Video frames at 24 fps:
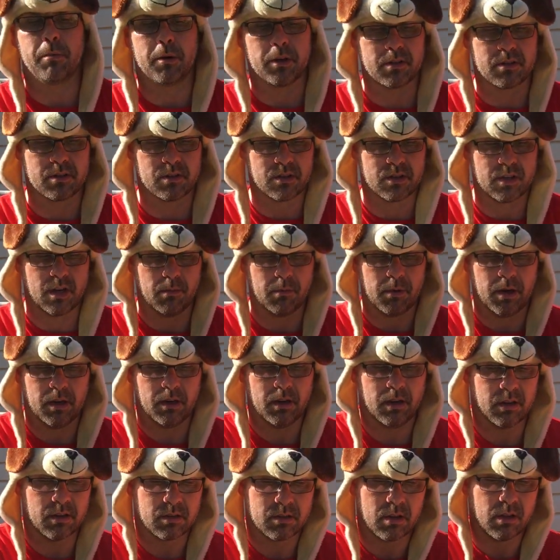but it's the same
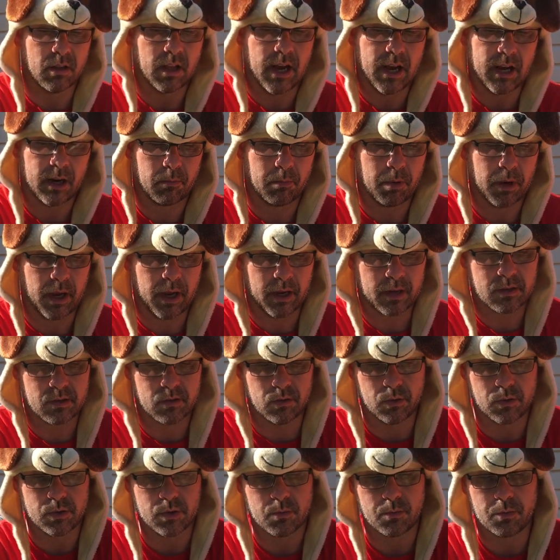idea as a lockback. So
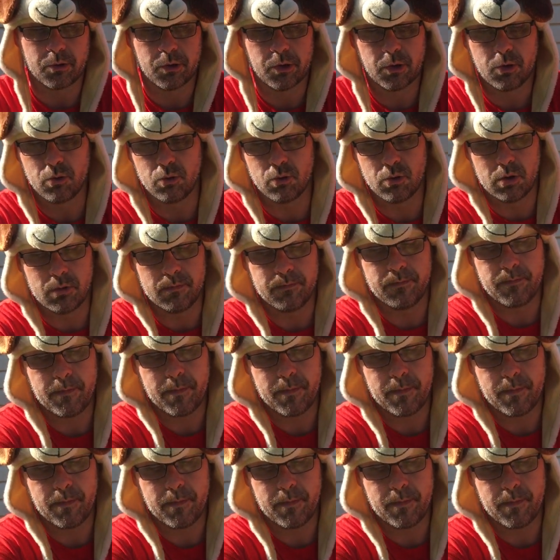those are pretty cool.